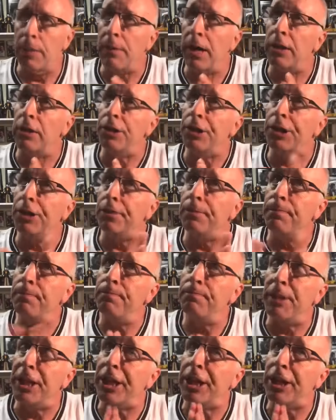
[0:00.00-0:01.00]
on, Leah.
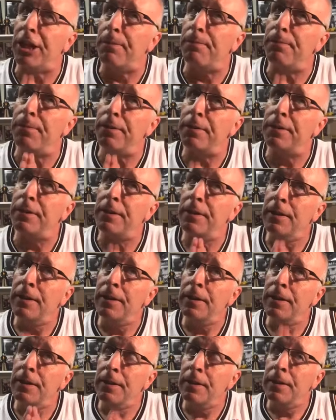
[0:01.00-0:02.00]
Pick it up.
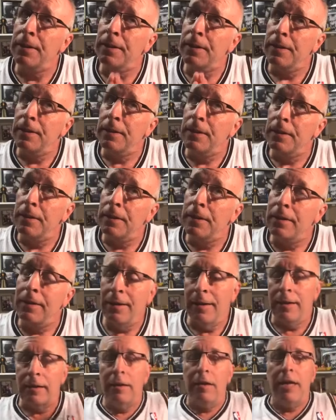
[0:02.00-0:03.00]
Hello?
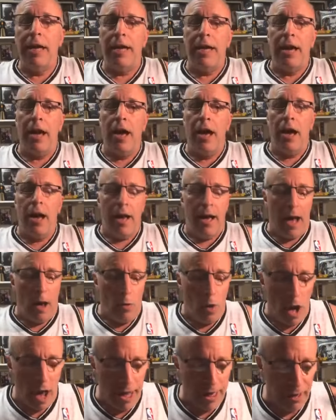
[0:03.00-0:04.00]
Leah,
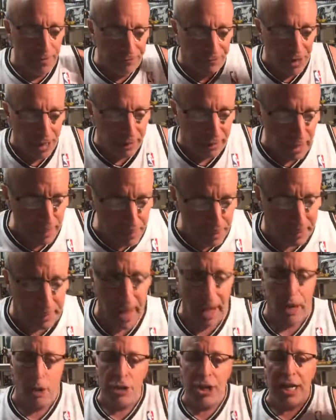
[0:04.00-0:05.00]
how are you? Vic
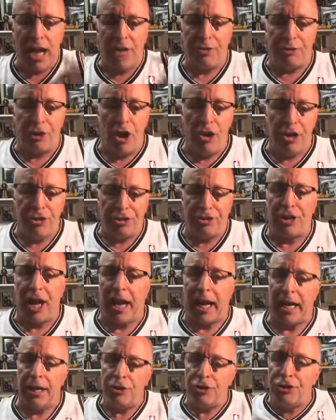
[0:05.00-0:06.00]
DiBitetto, you got thirty
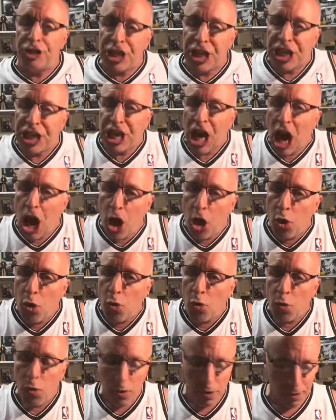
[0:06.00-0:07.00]
seconds.
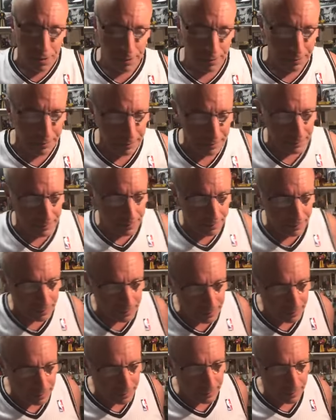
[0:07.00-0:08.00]
Go!
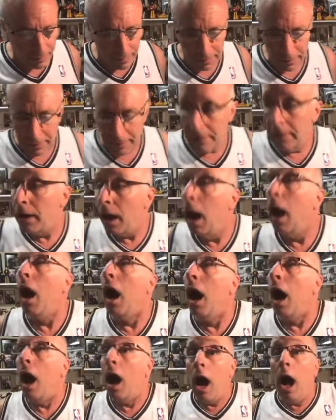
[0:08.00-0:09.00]
I'm your biggest
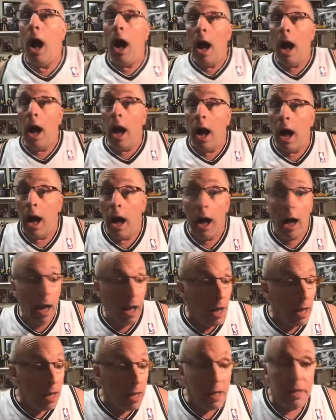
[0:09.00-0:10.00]
fan. How do
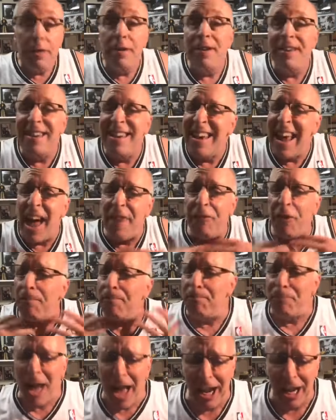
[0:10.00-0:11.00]
you do it? Never
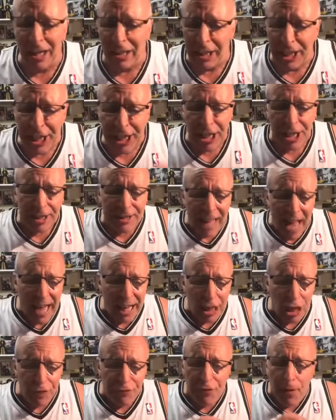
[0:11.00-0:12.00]
better, Leah.
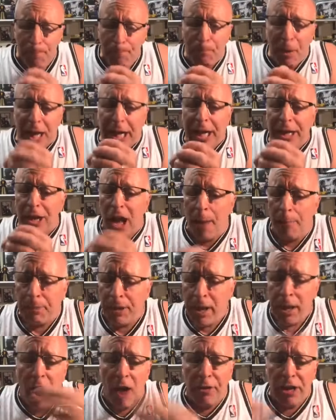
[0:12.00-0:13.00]
Thank you for picking up.
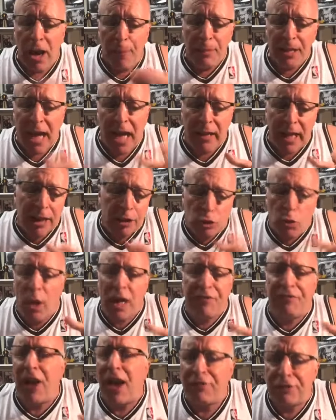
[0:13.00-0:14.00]
Hurry up. You got like
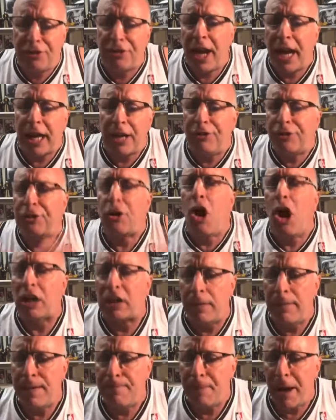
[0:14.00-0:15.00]
twenty-five seconds. Talk
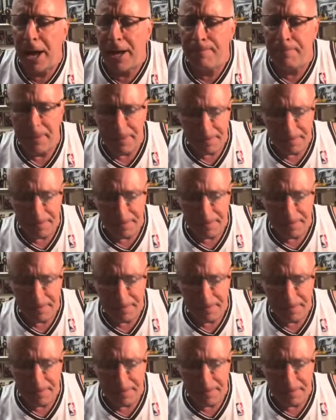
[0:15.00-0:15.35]
to me, babe.